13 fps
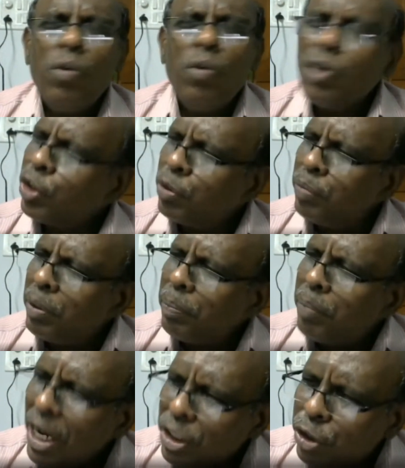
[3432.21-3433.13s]
We should be
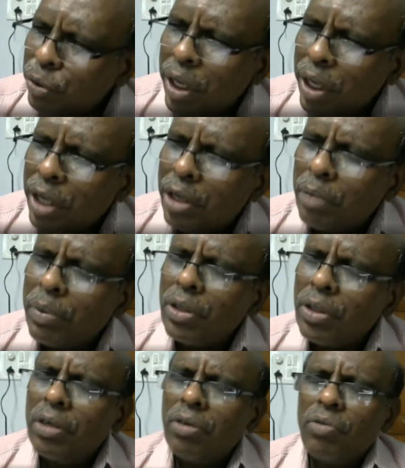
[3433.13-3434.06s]
passionate
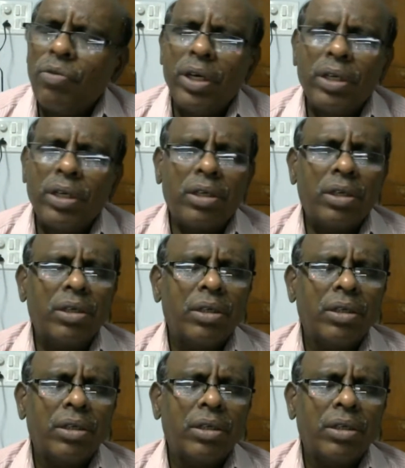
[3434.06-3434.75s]
about our work.